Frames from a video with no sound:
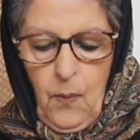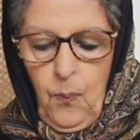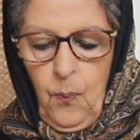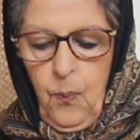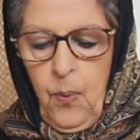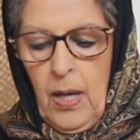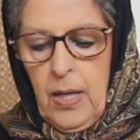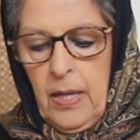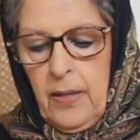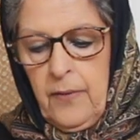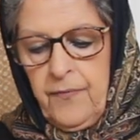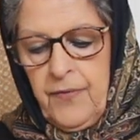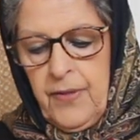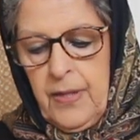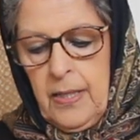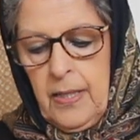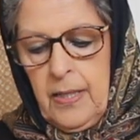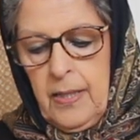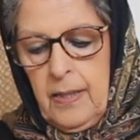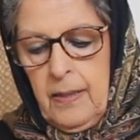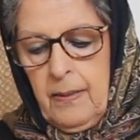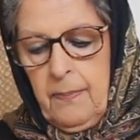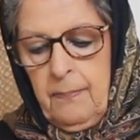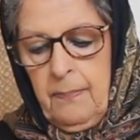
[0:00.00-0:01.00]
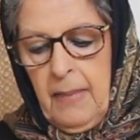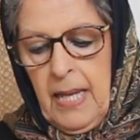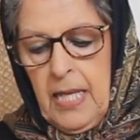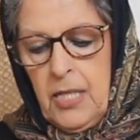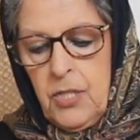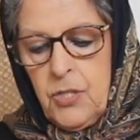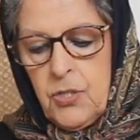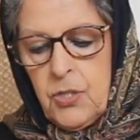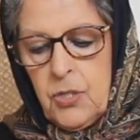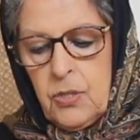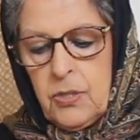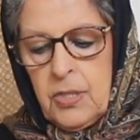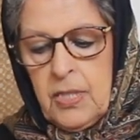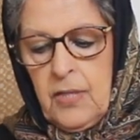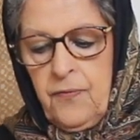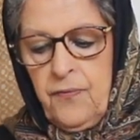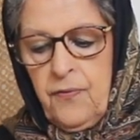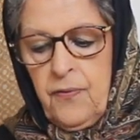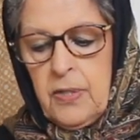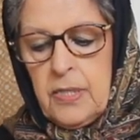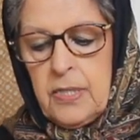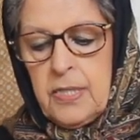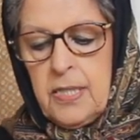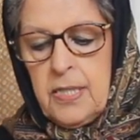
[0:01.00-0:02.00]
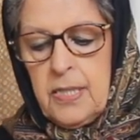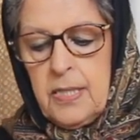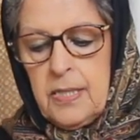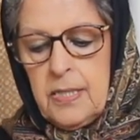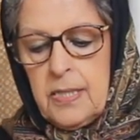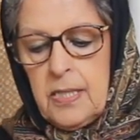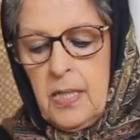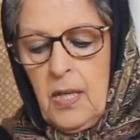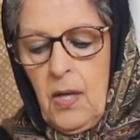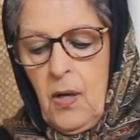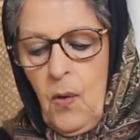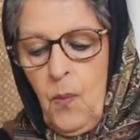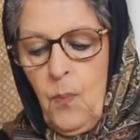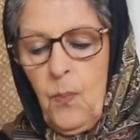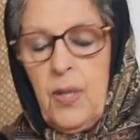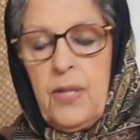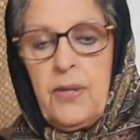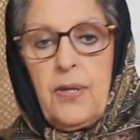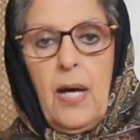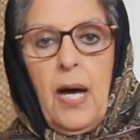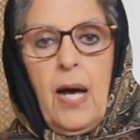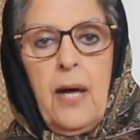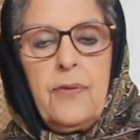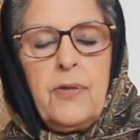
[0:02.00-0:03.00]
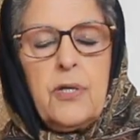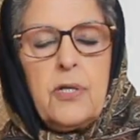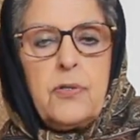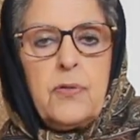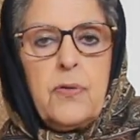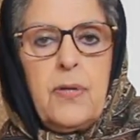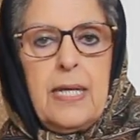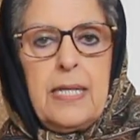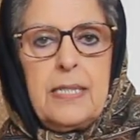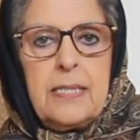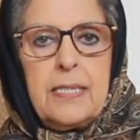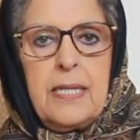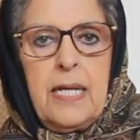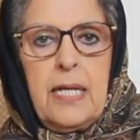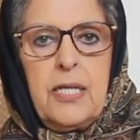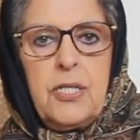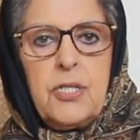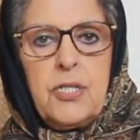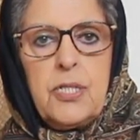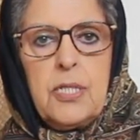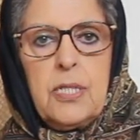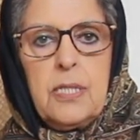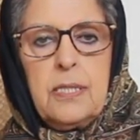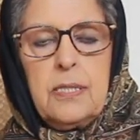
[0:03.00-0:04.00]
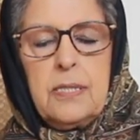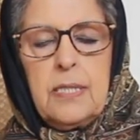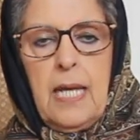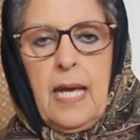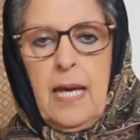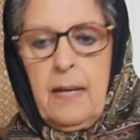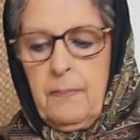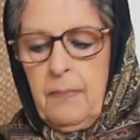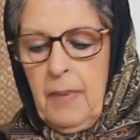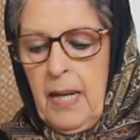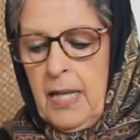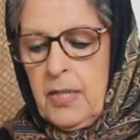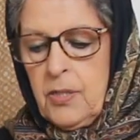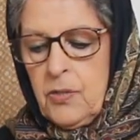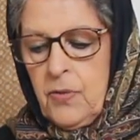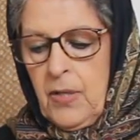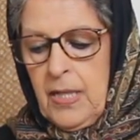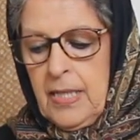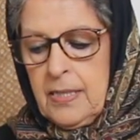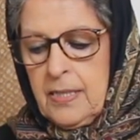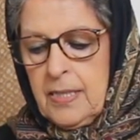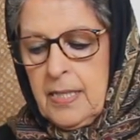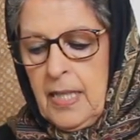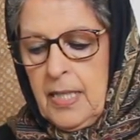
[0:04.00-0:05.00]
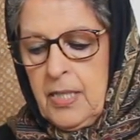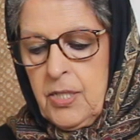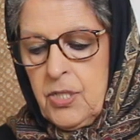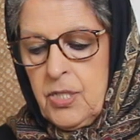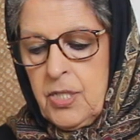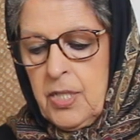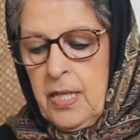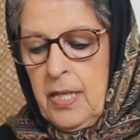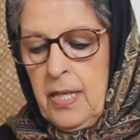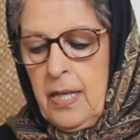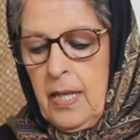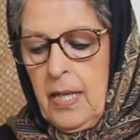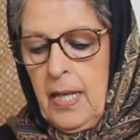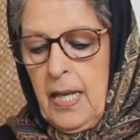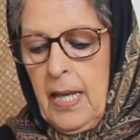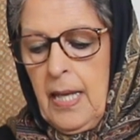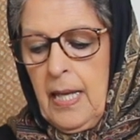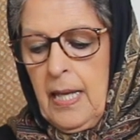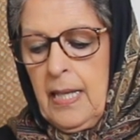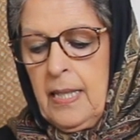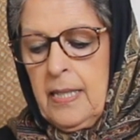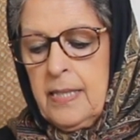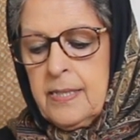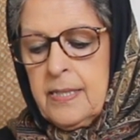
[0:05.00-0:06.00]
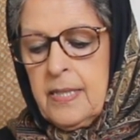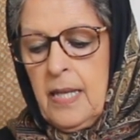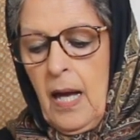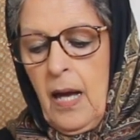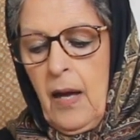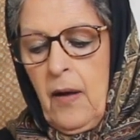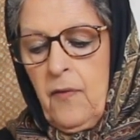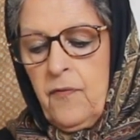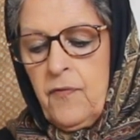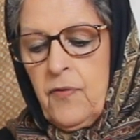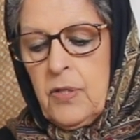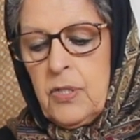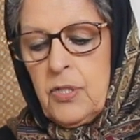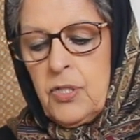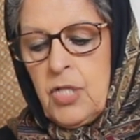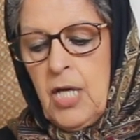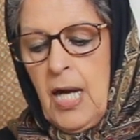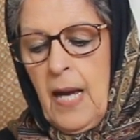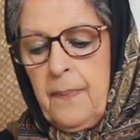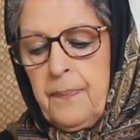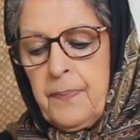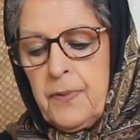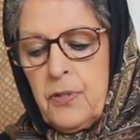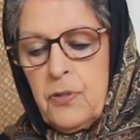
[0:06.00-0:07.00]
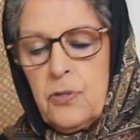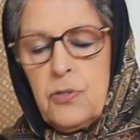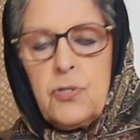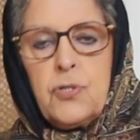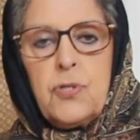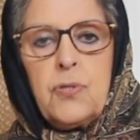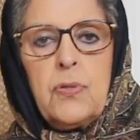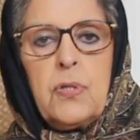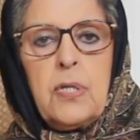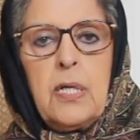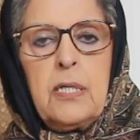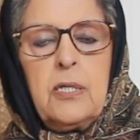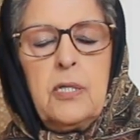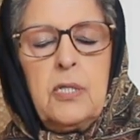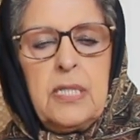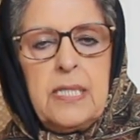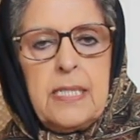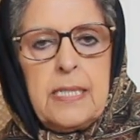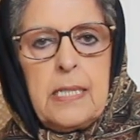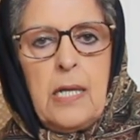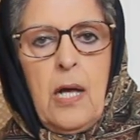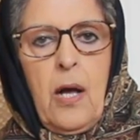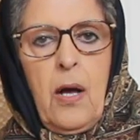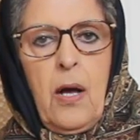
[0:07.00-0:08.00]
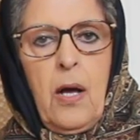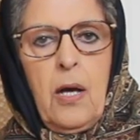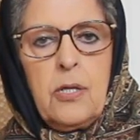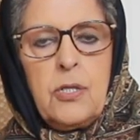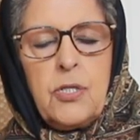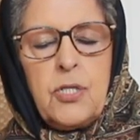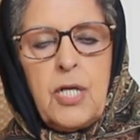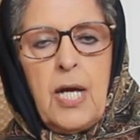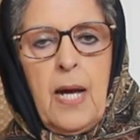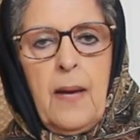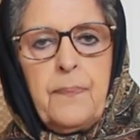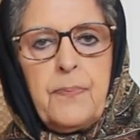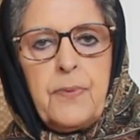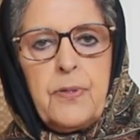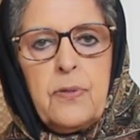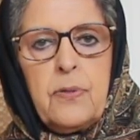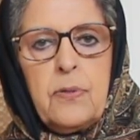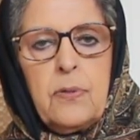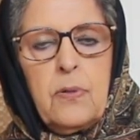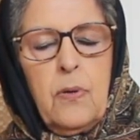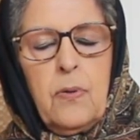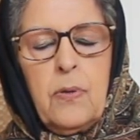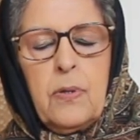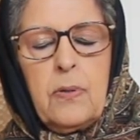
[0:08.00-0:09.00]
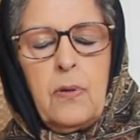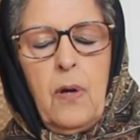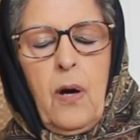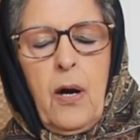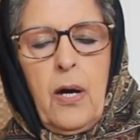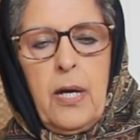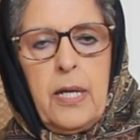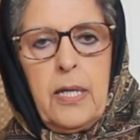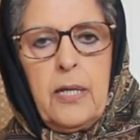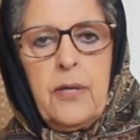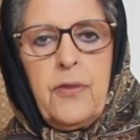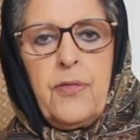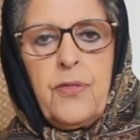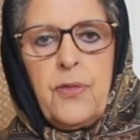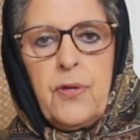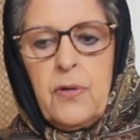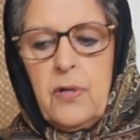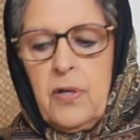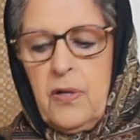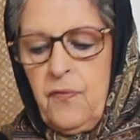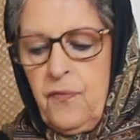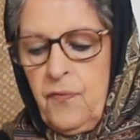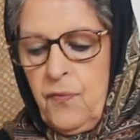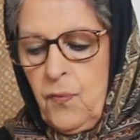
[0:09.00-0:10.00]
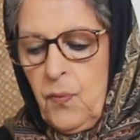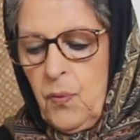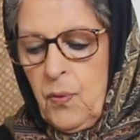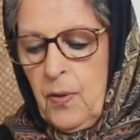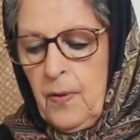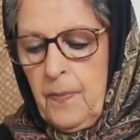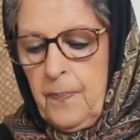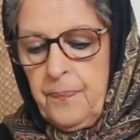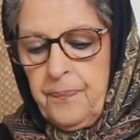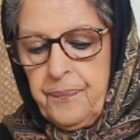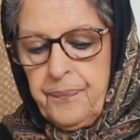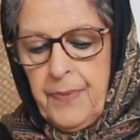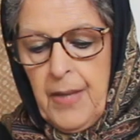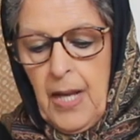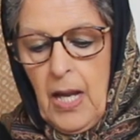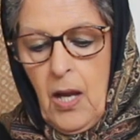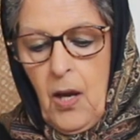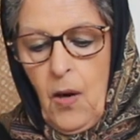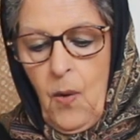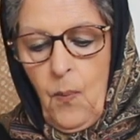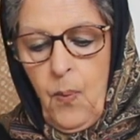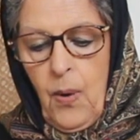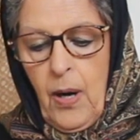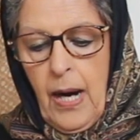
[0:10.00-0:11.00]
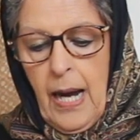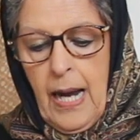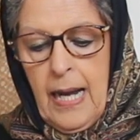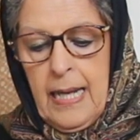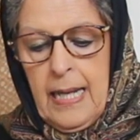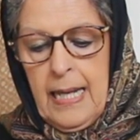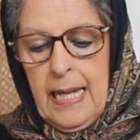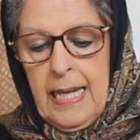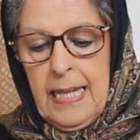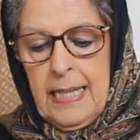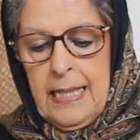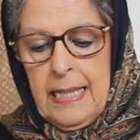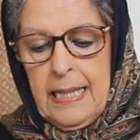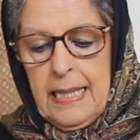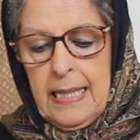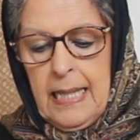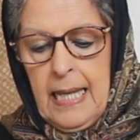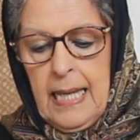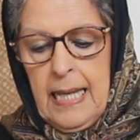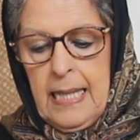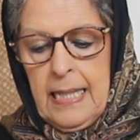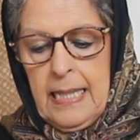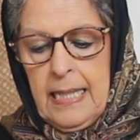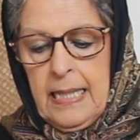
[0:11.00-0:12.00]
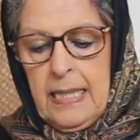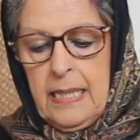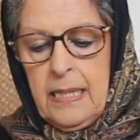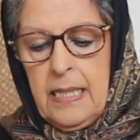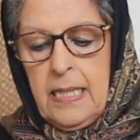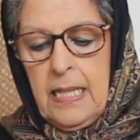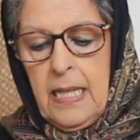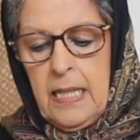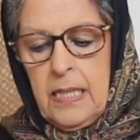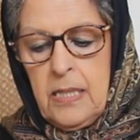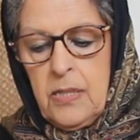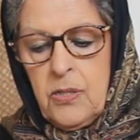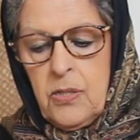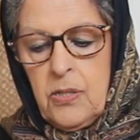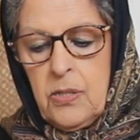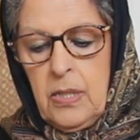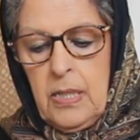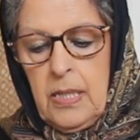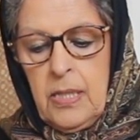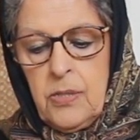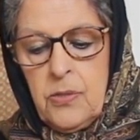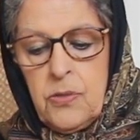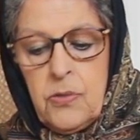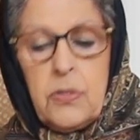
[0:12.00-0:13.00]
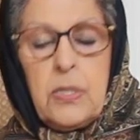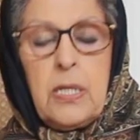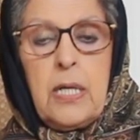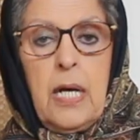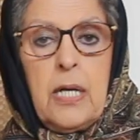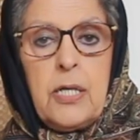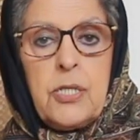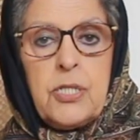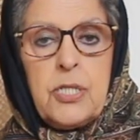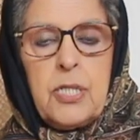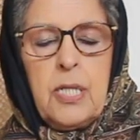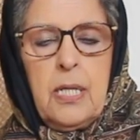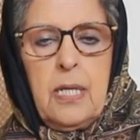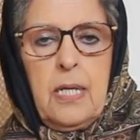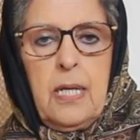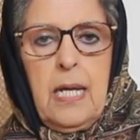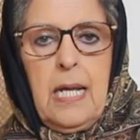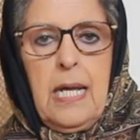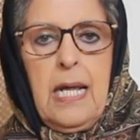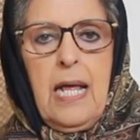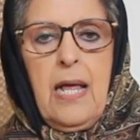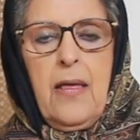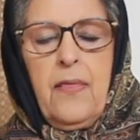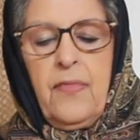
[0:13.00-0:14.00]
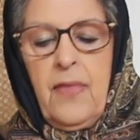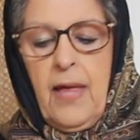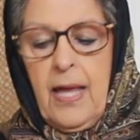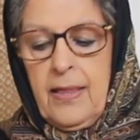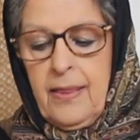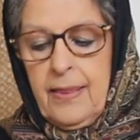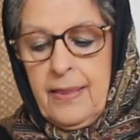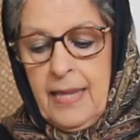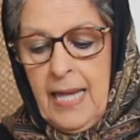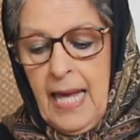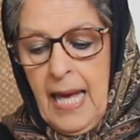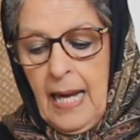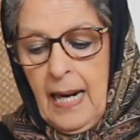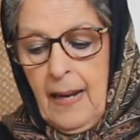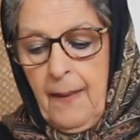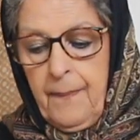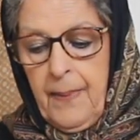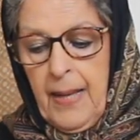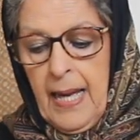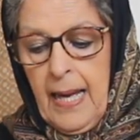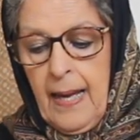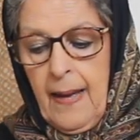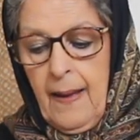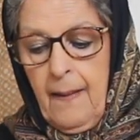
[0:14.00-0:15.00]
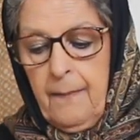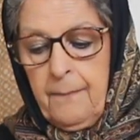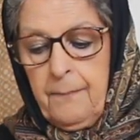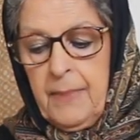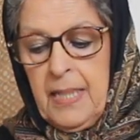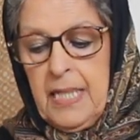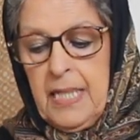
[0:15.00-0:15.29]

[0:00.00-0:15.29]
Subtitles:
One of the major differences with other translations and my translation is of chapter Surah Nisa, chapter or ayah 34, where I indicate in the introduction that daraba